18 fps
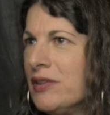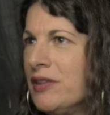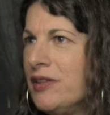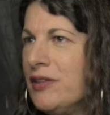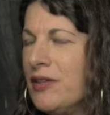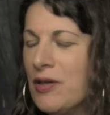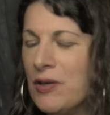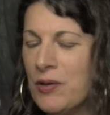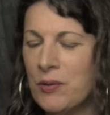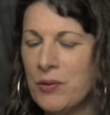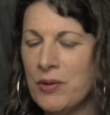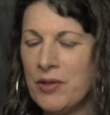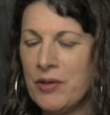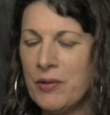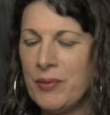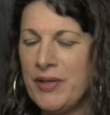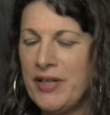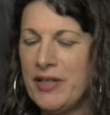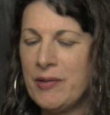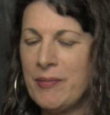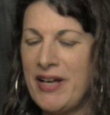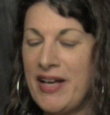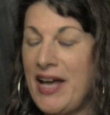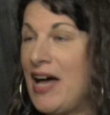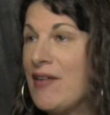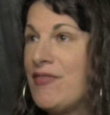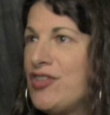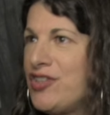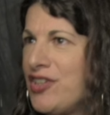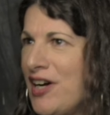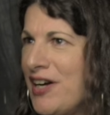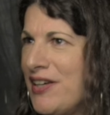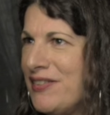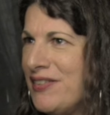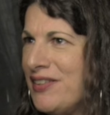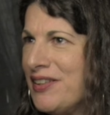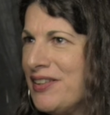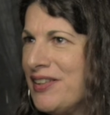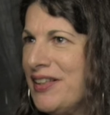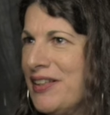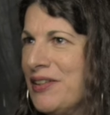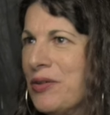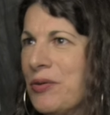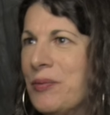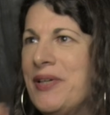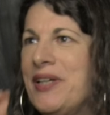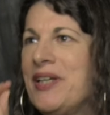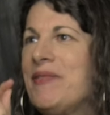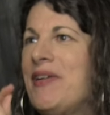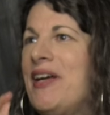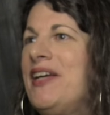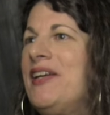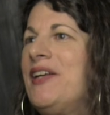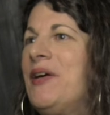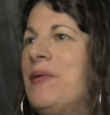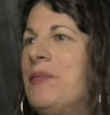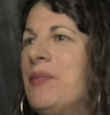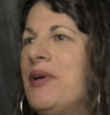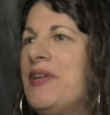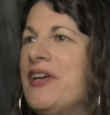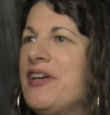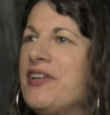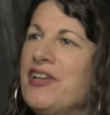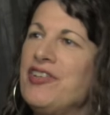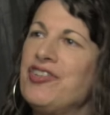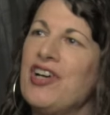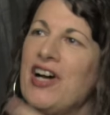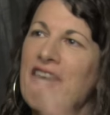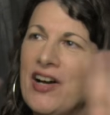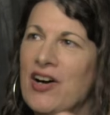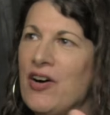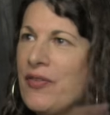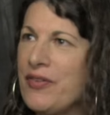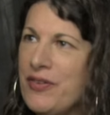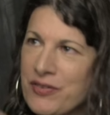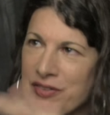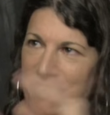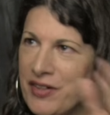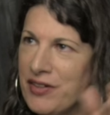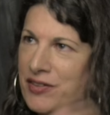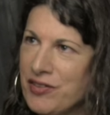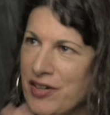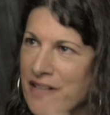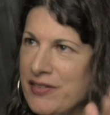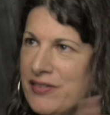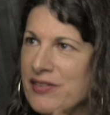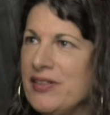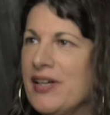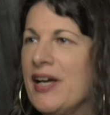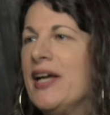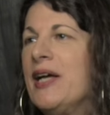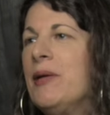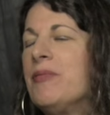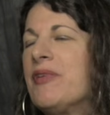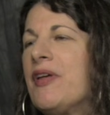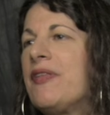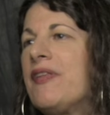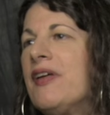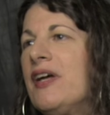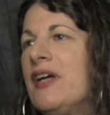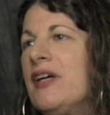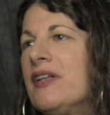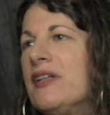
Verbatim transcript: You know, we can make advertising illegal. We can make, you know, and they're going to try all these kind of crazy games, I think.